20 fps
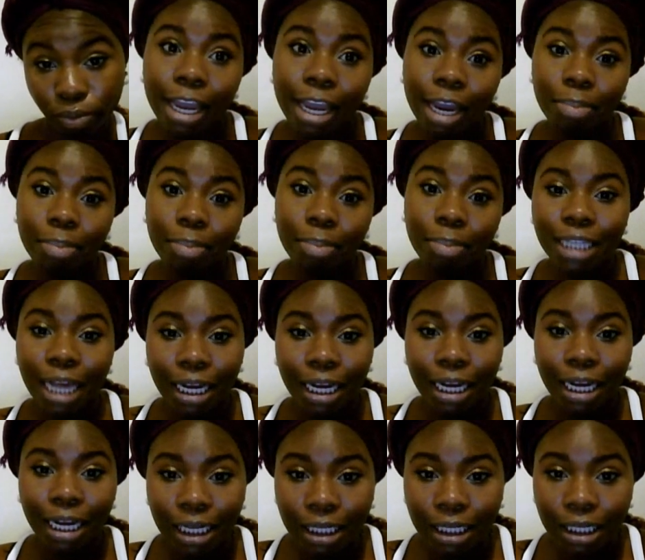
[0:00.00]
Heat
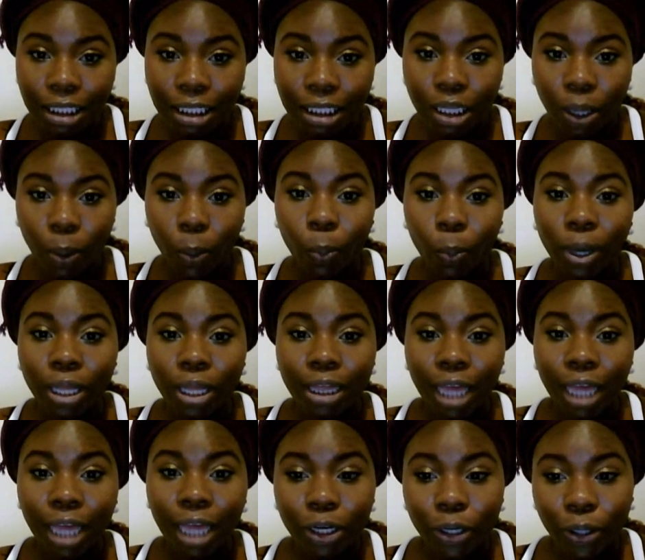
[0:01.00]
protectants, what
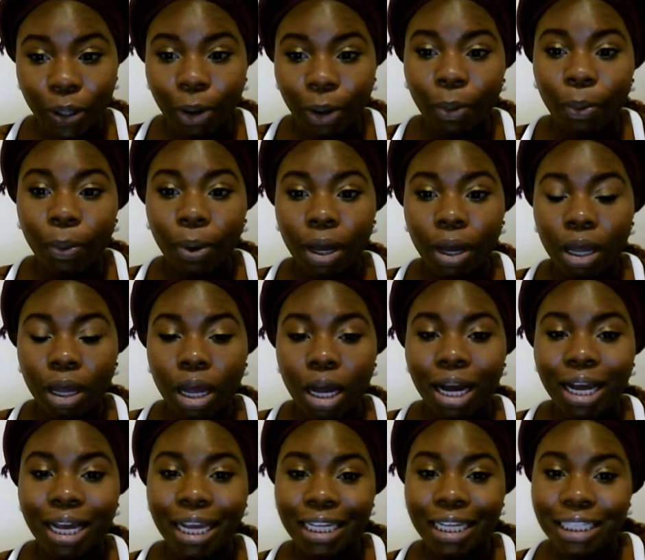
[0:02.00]
they do
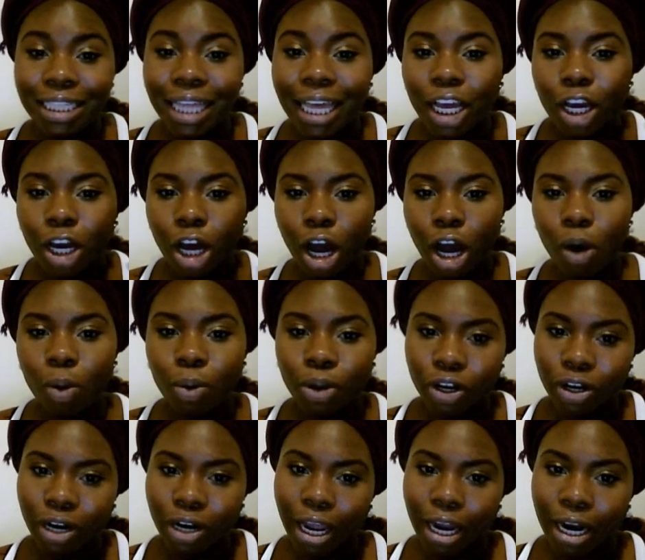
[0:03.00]
is they coat
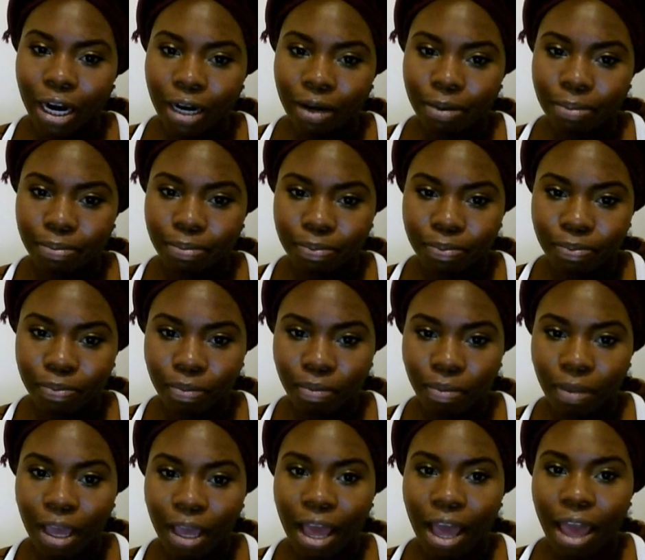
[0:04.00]
your hair.
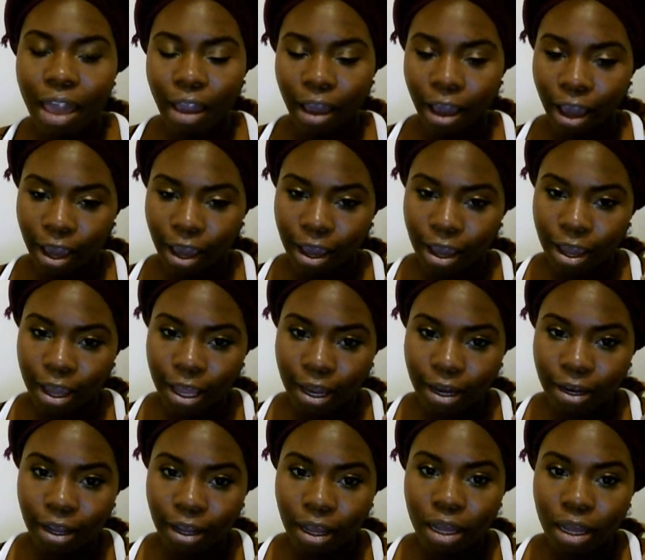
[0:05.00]

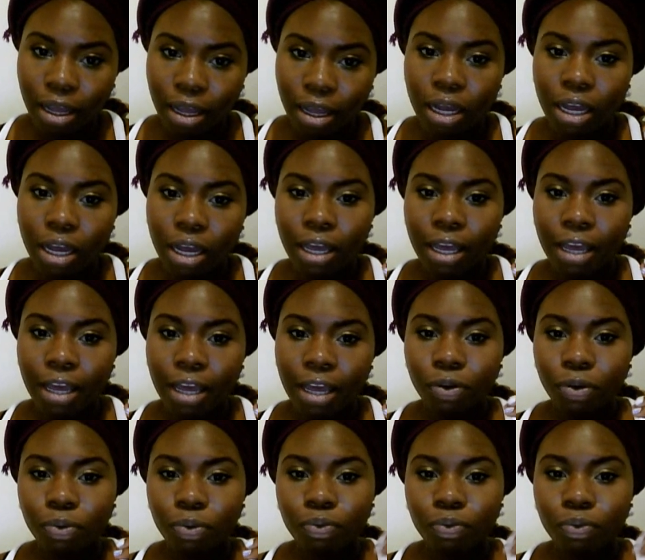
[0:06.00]
And
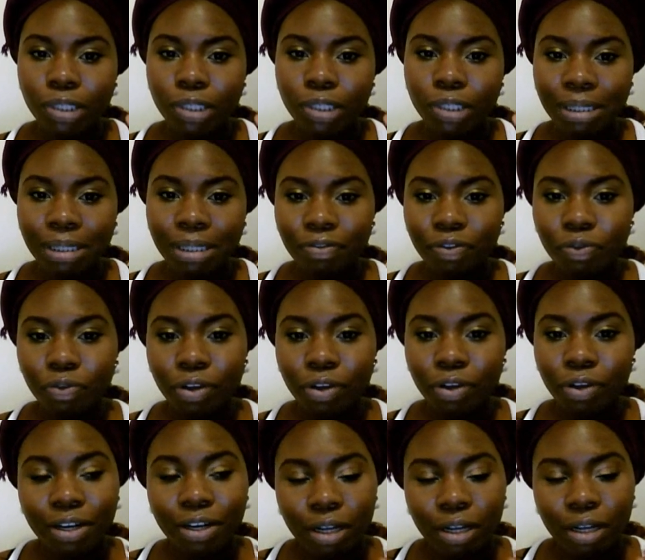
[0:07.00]
sometimes if you read
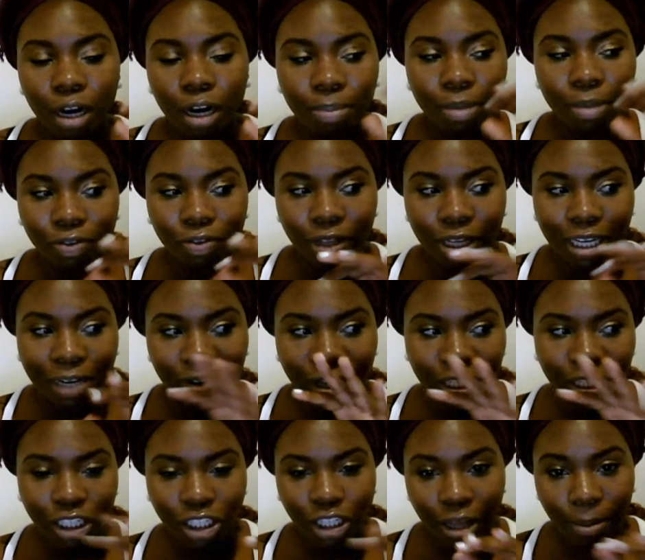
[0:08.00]
the
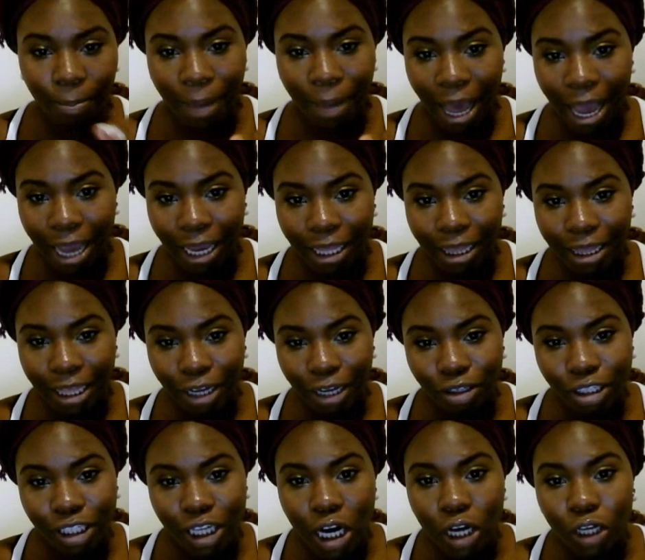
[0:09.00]
directions on the back,
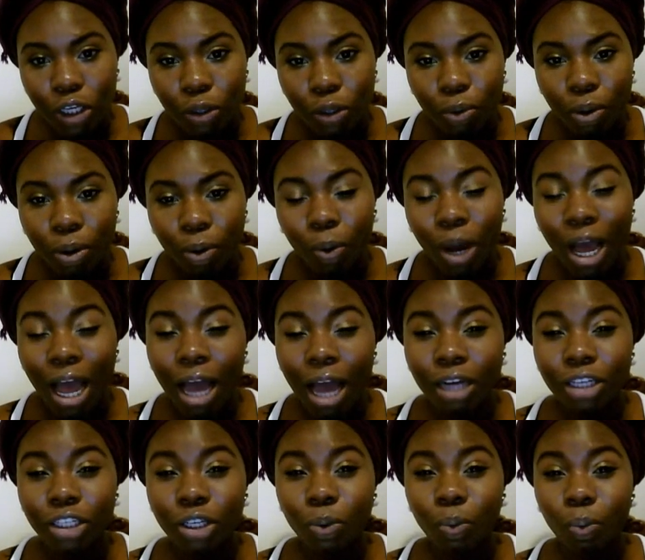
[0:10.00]
they'll tell you
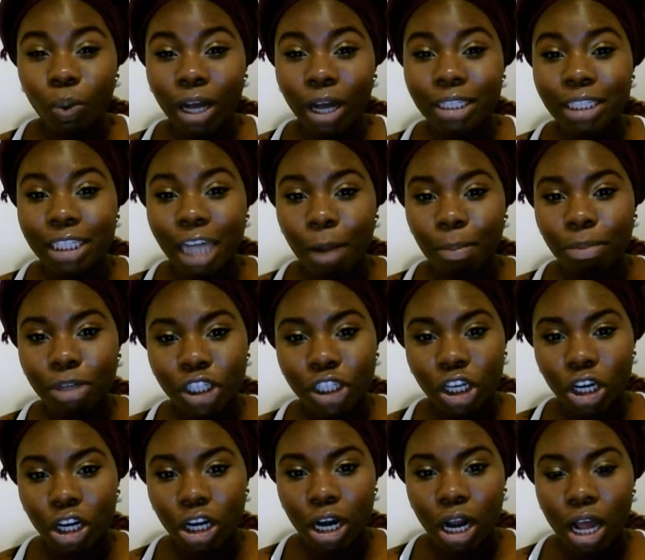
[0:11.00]
under what
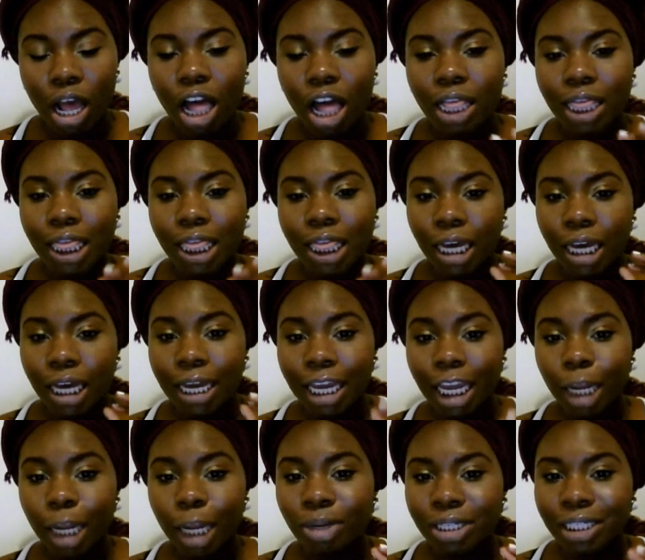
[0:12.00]
temperature the
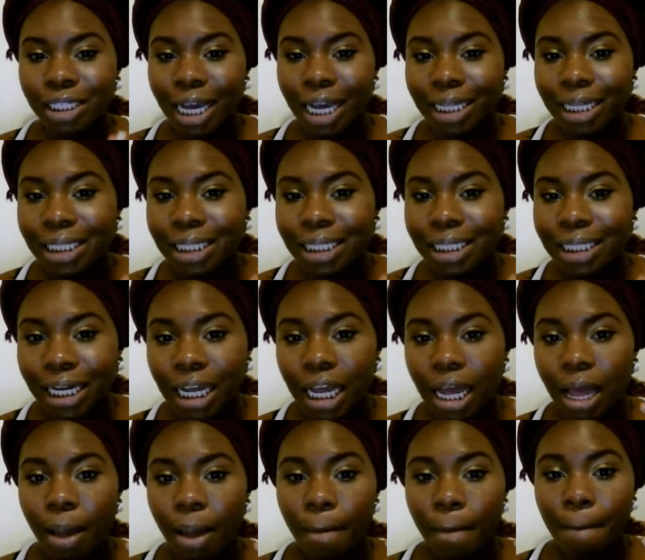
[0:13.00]
heat protectant
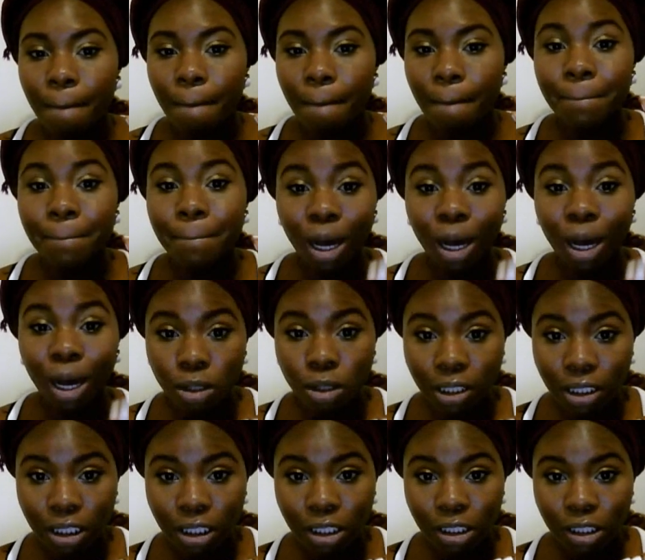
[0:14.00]

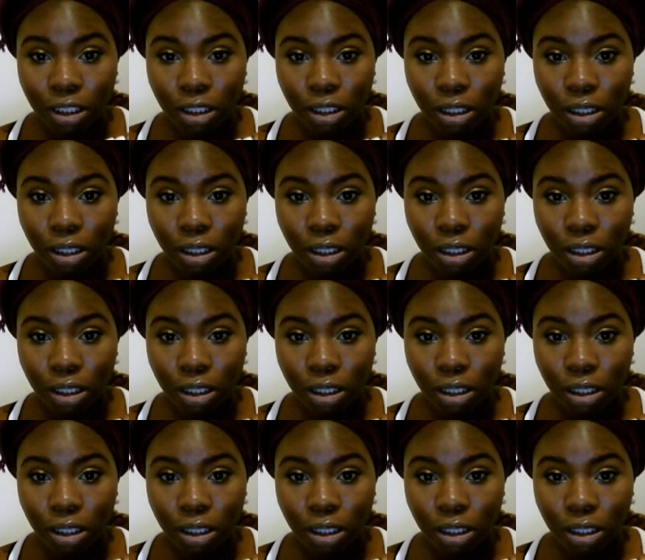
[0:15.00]
melts.